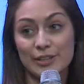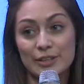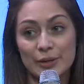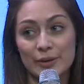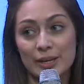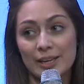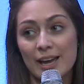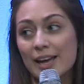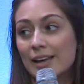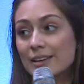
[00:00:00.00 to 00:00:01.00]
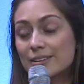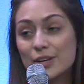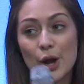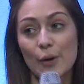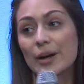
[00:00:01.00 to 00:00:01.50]
what you're doing and
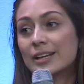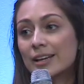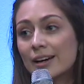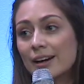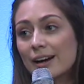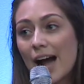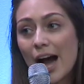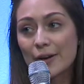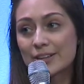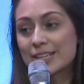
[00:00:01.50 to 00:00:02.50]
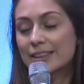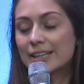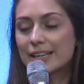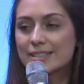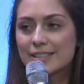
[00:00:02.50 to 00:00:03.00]
no idea how to take the
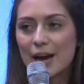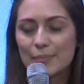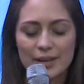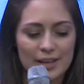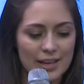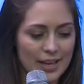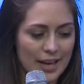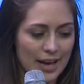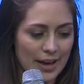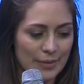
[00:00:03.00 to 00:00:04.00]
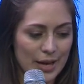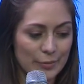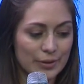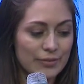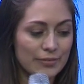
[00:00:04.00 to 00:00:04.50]
next step. And
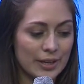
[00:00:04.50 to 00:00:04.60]
we've